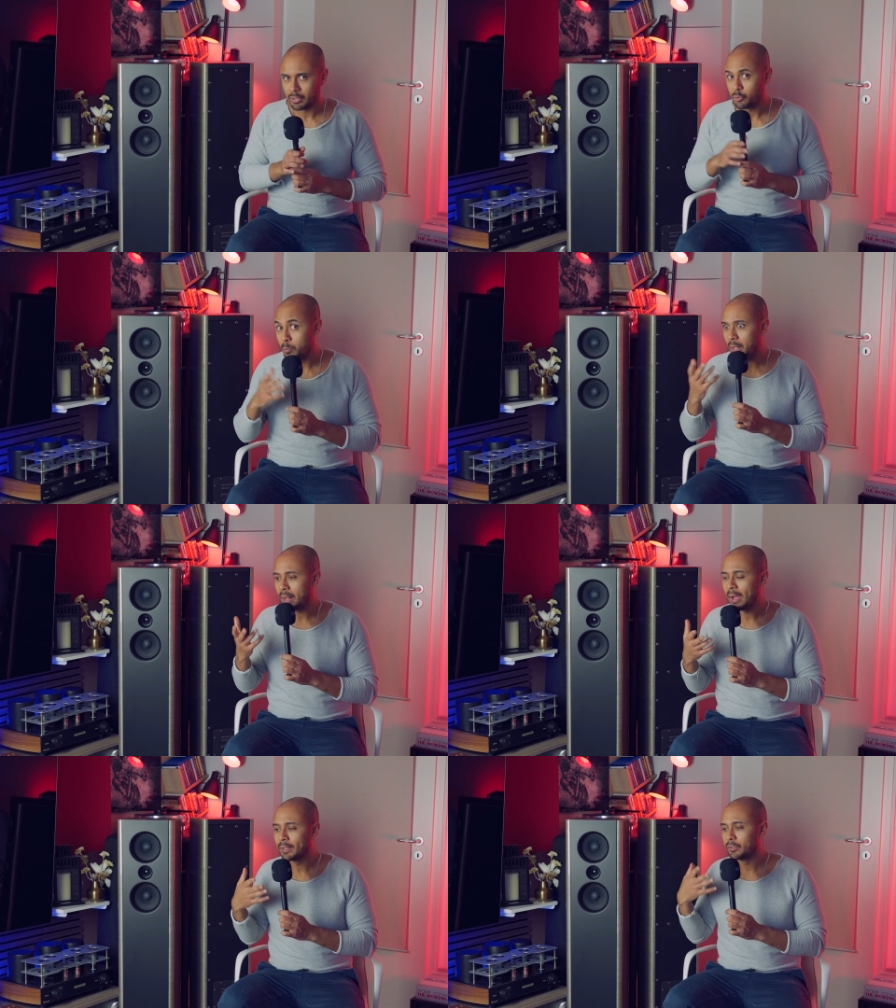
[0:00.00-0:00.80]
That you may
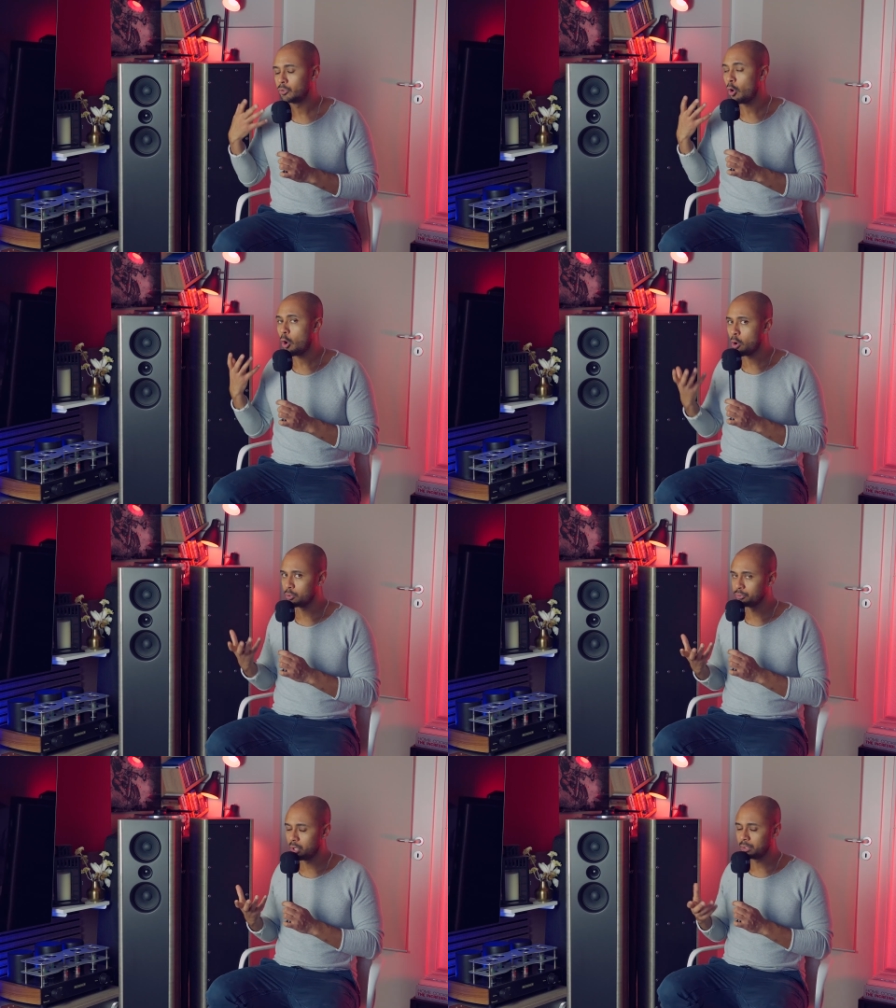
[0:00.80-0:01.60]
like it
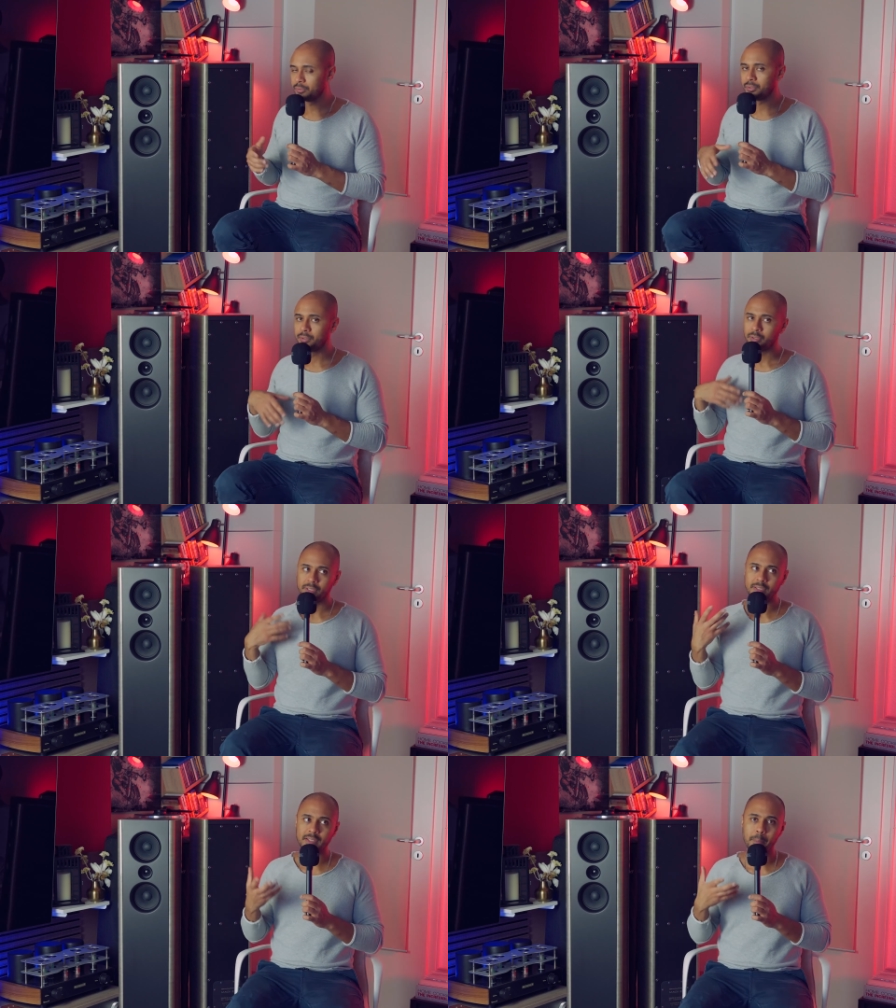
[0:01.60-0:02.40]
or not
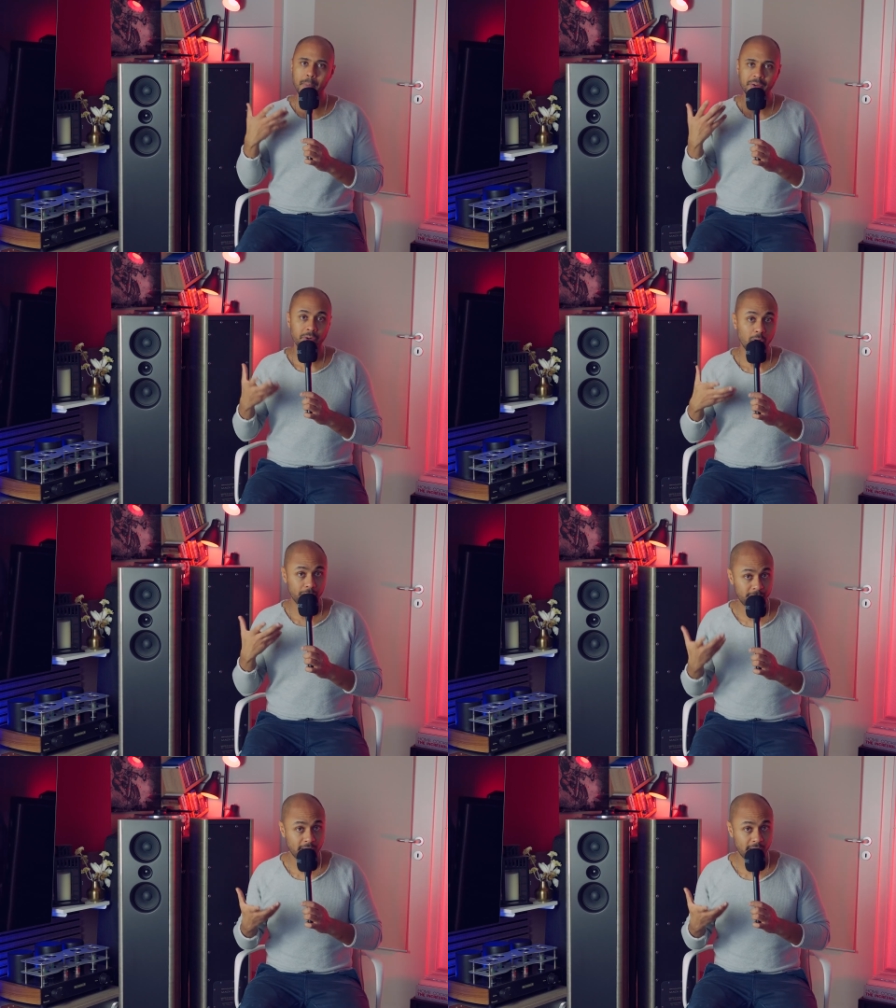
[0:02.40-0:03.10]
is a matter of